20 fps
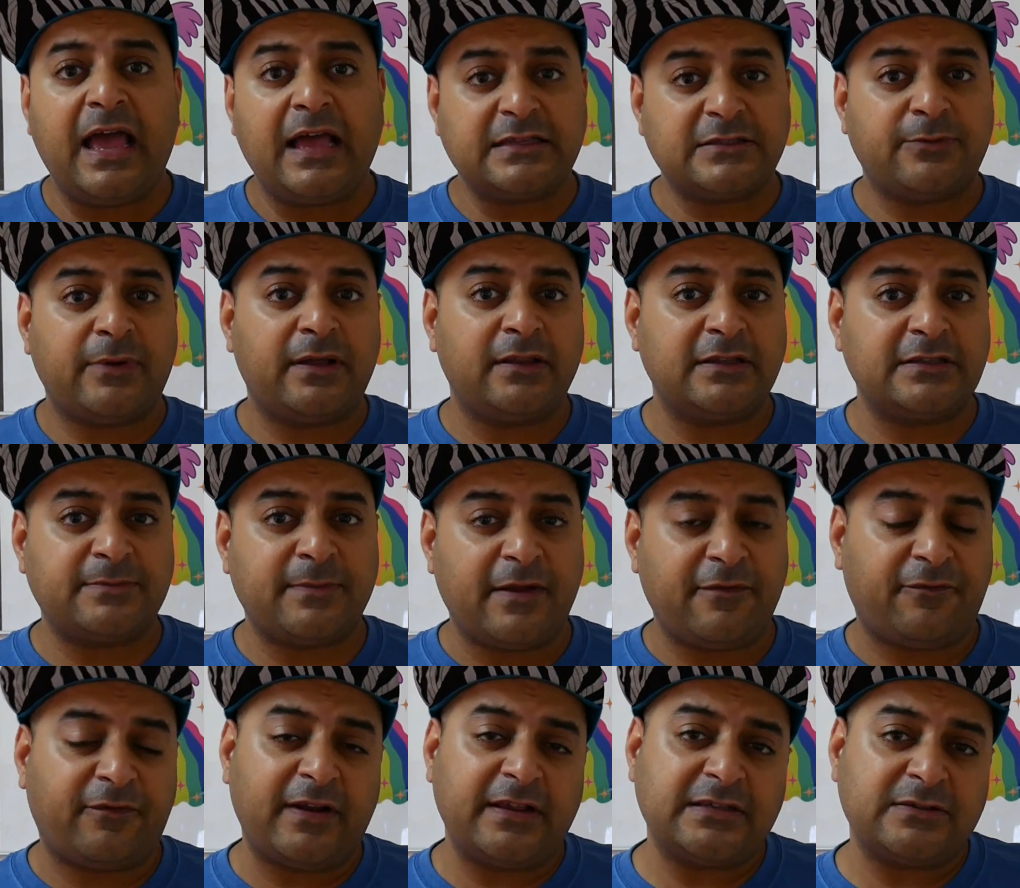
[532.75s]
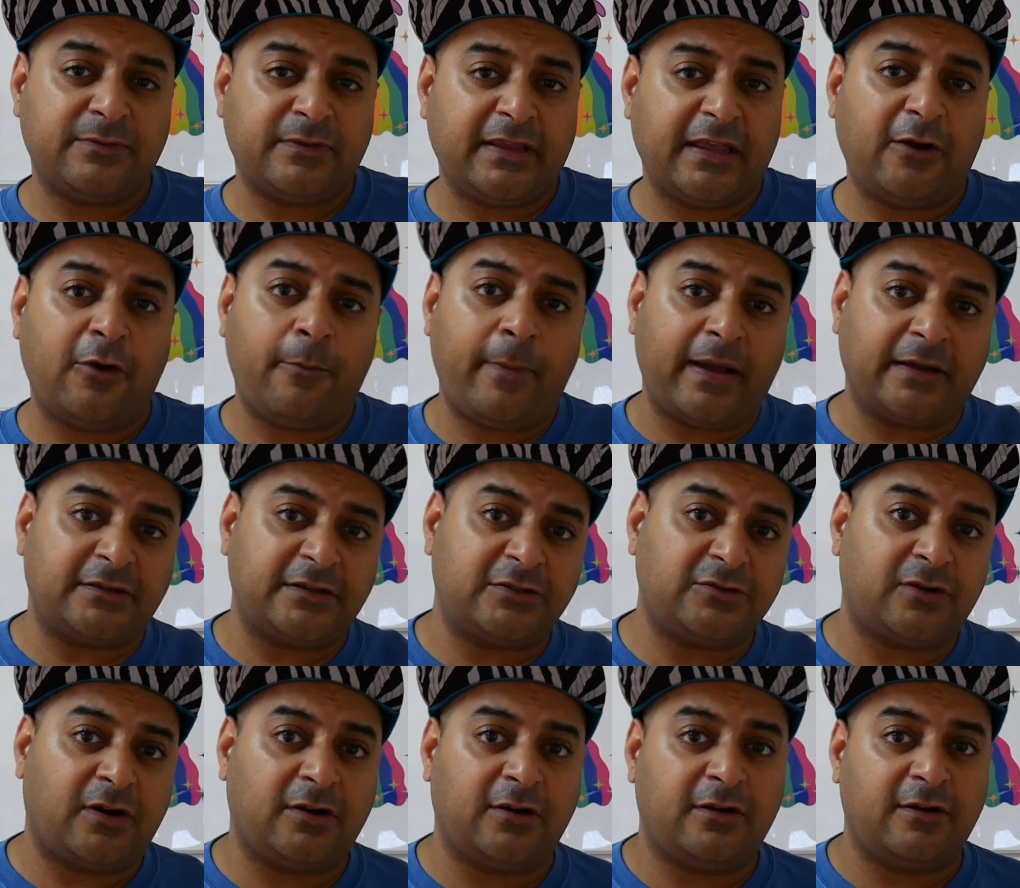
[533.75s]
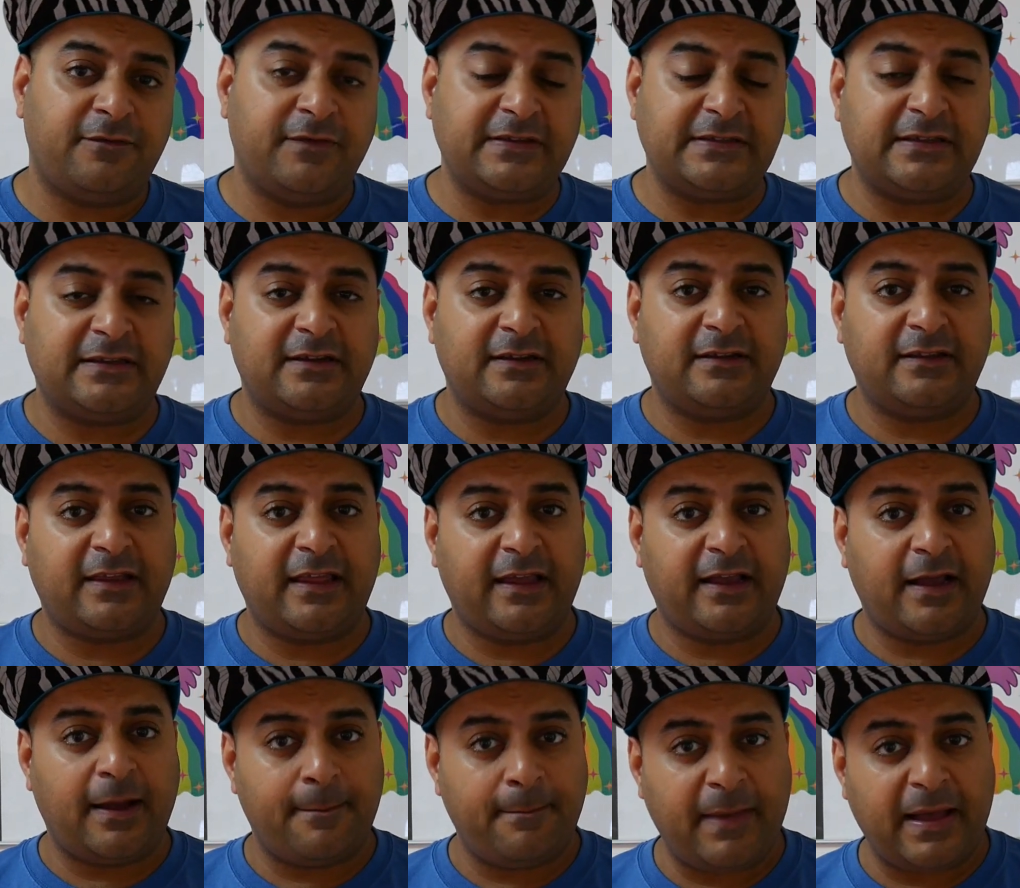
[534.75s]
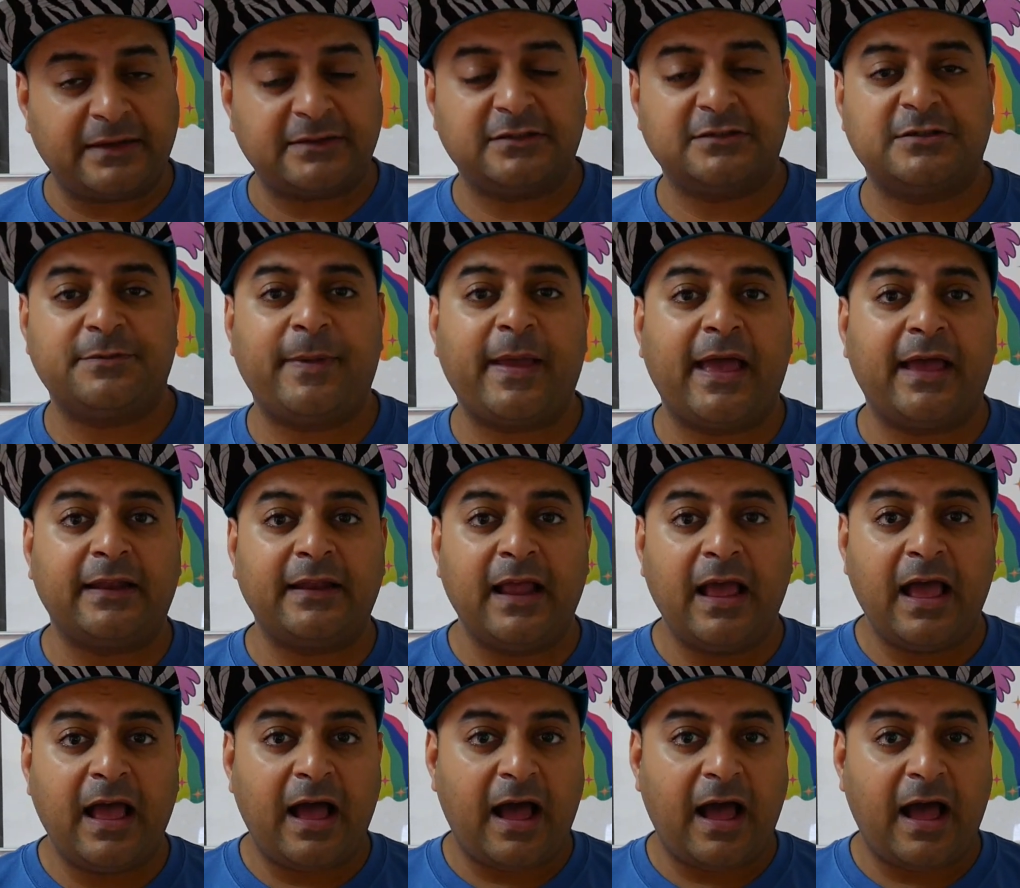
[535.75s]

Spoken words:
as well as my friends when they go back to Toronto to visit and they come back to Japan,